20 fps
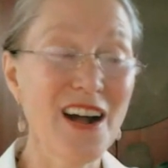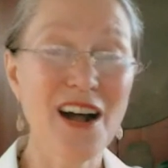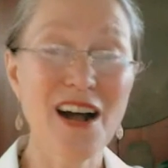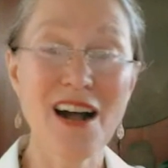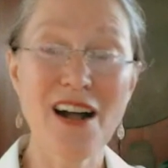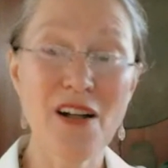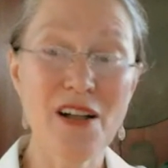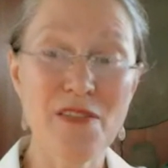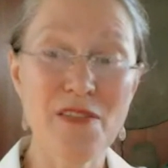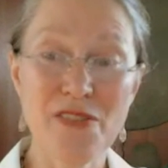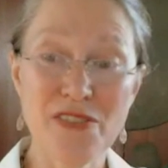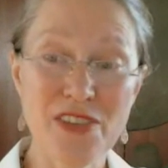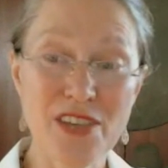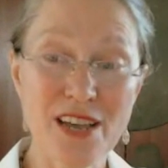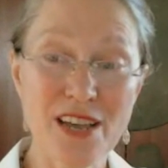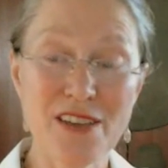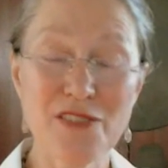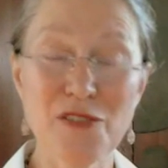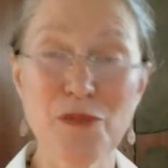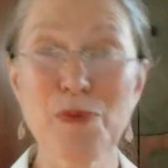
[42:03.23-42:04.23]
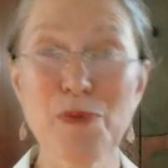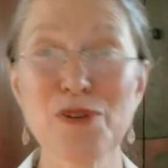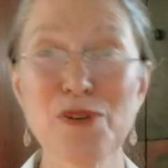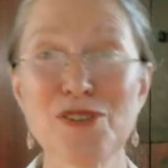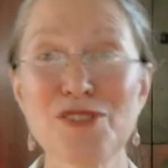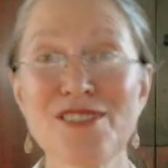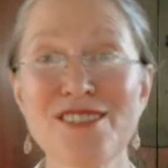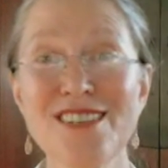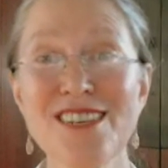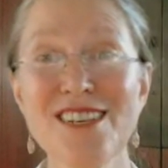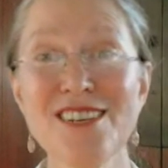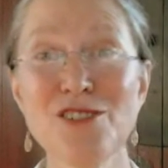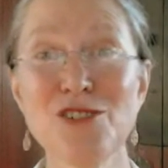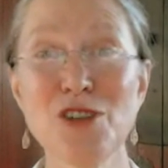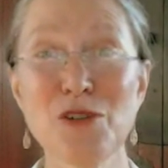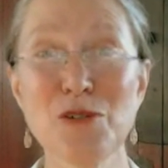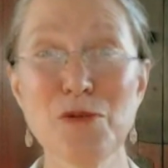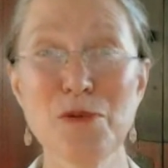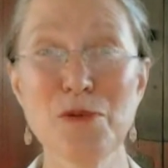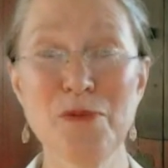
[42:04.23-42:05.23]
the other person's
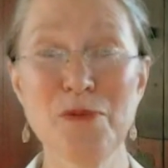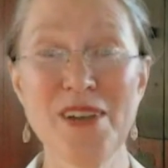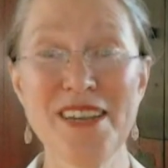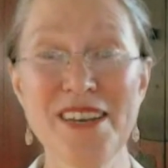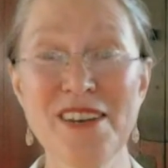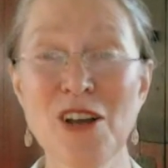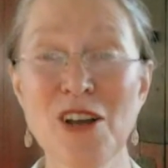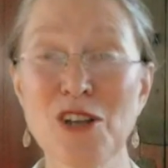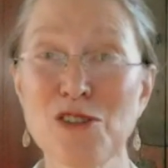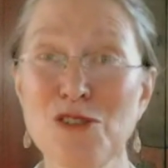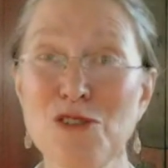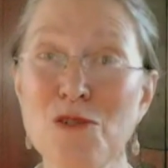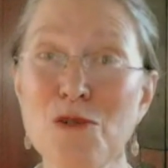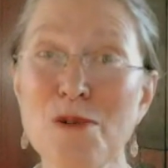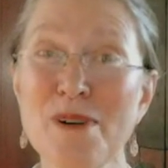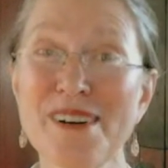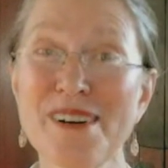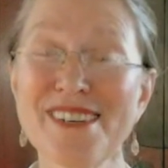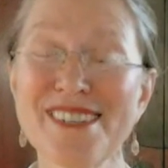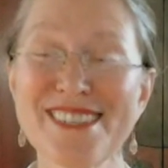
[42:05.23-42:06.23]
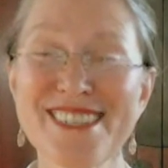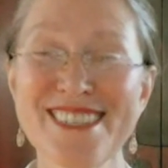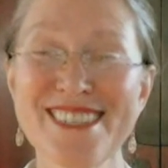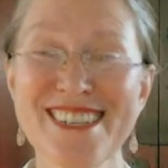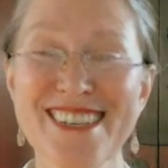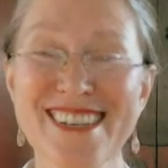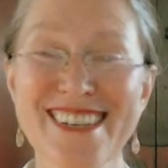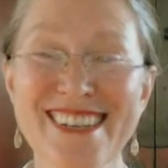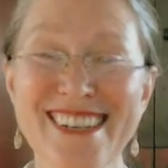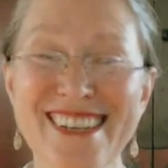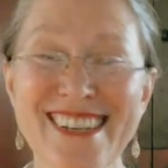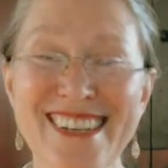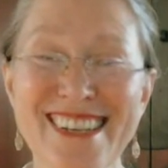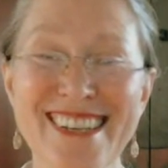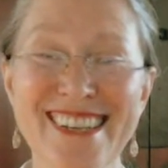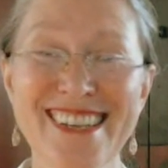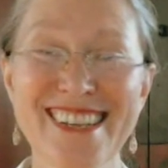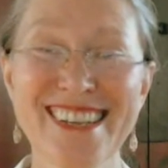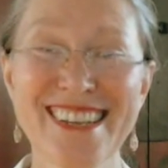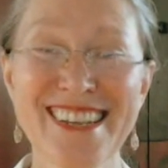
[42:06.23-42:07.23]
issue and not yours.
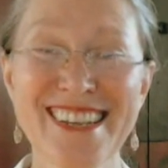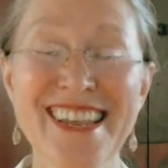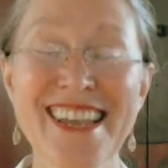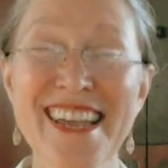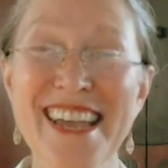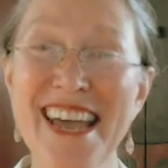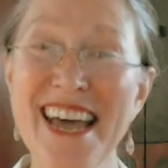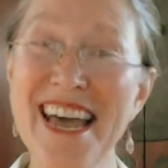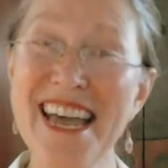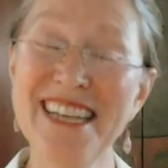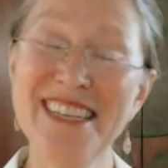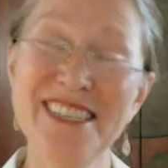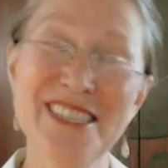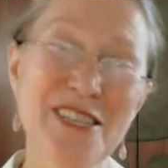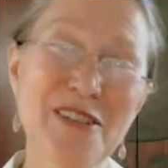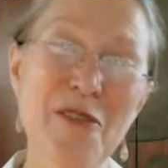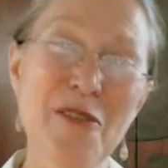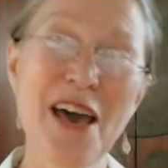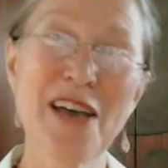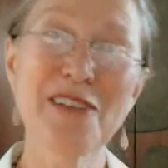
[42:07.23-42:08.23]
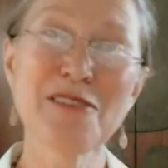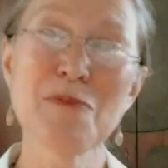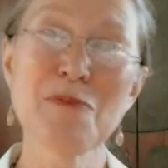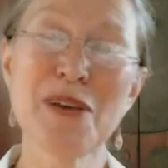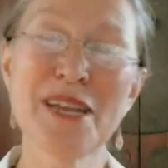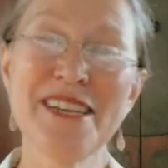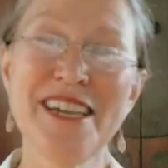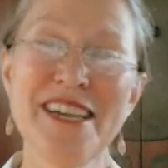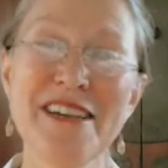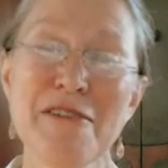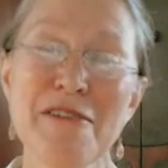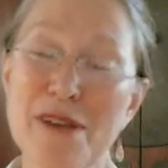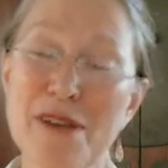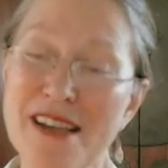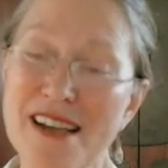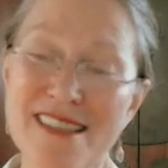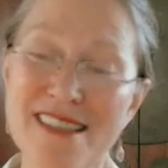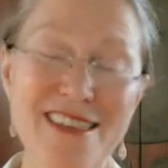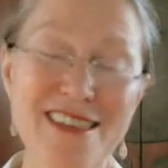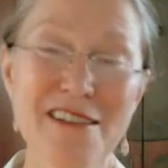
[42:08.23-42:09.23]
And so that's my
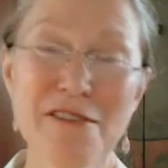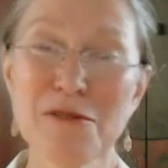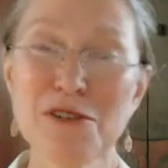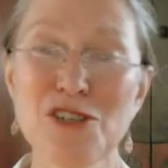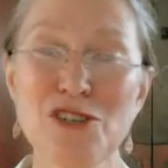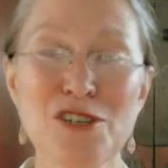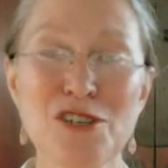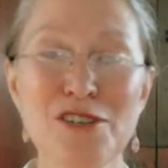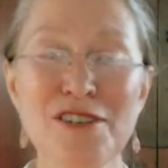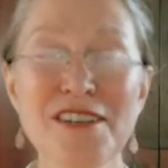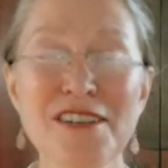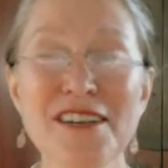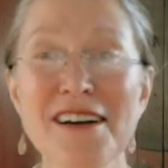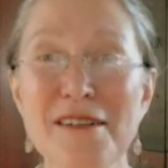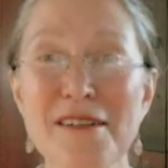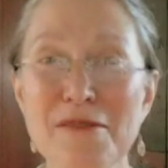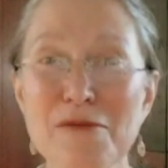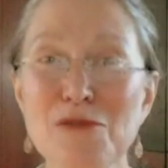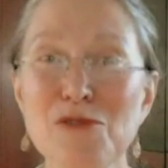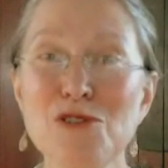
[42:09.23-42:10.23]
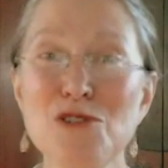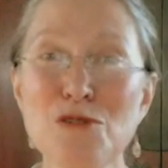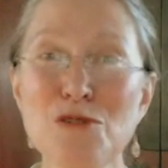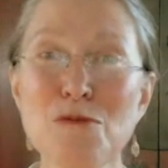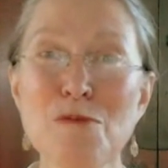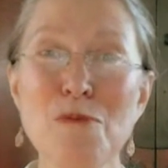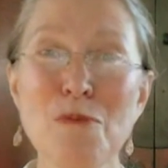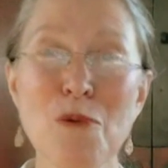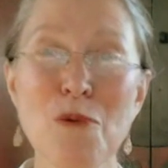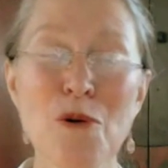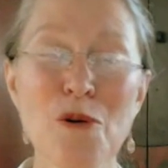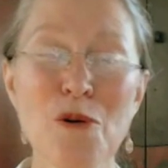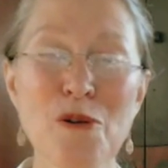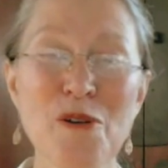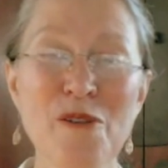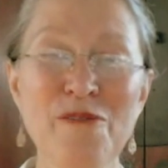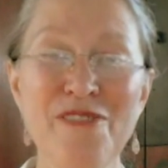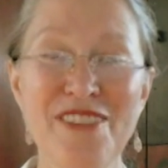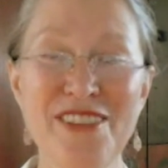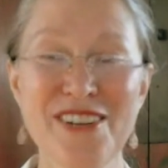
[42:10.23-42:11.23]
takeaway. I think we should do
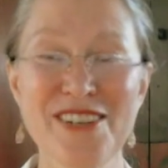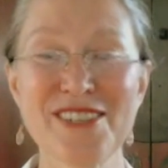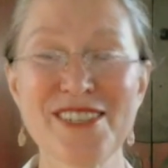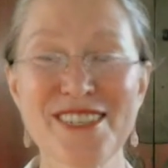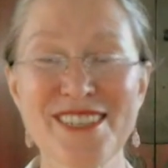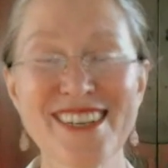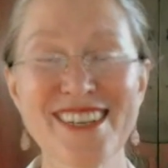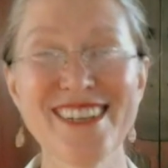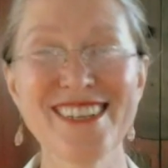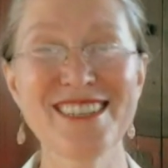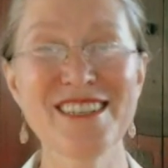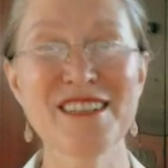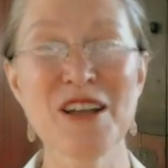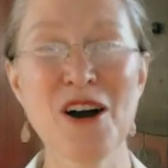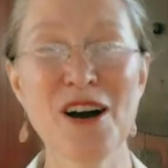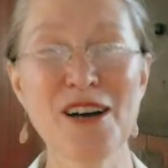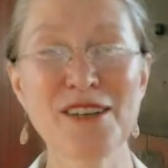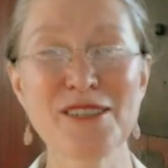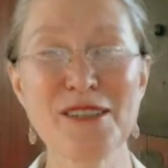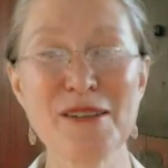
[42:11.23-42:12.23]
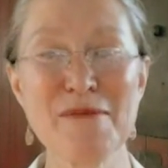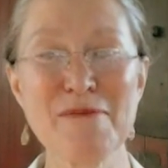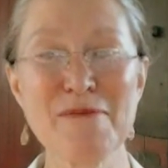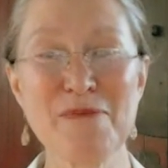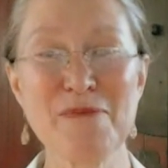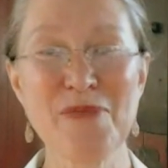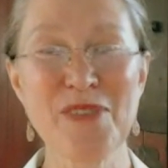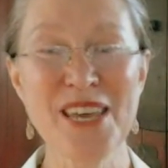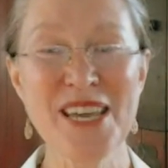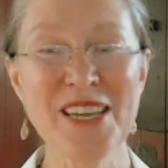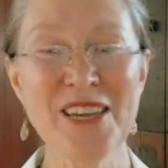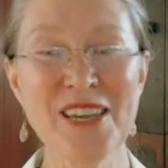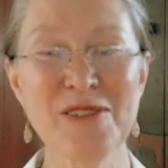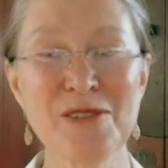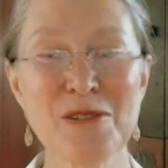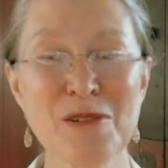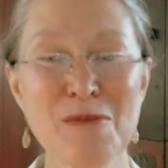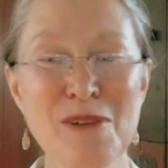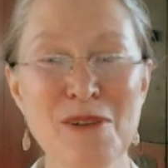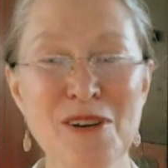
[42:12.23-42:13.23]
more of this. It's awesome.
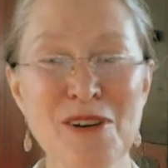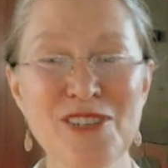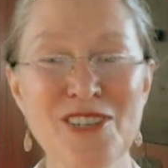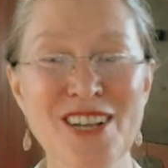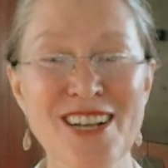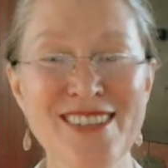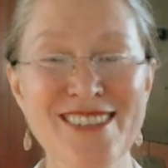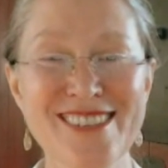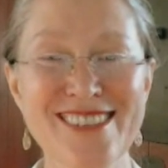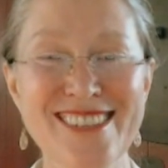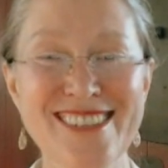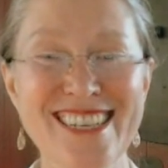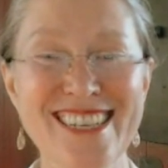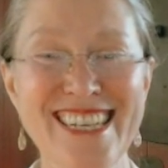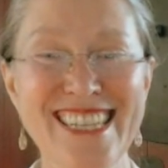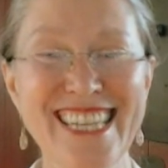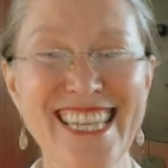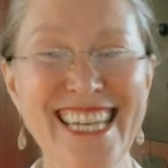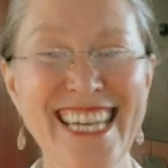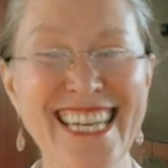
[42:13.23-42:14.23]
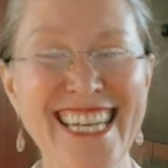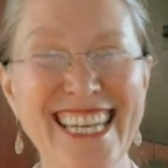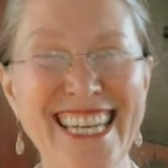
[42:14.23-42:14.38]
Thank you so much, Anne-Cécile.